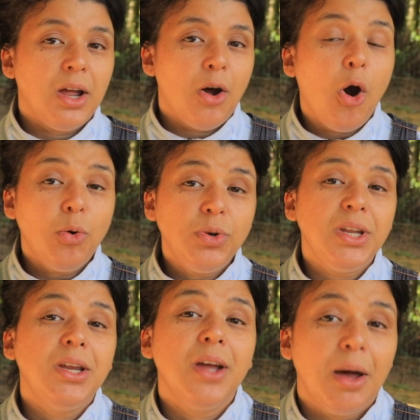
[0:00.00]

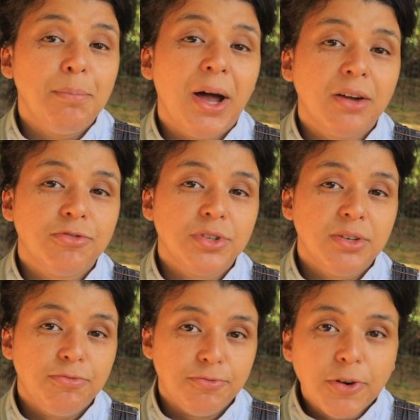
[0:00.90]
owning a buck for
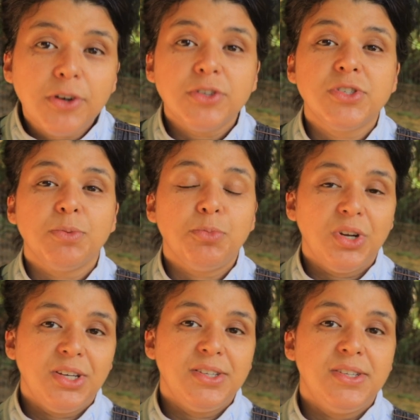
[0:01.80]
the first
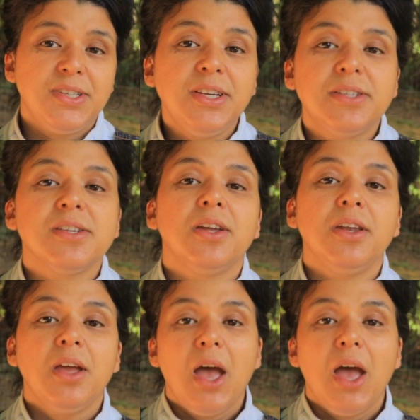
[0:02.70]
breeding season,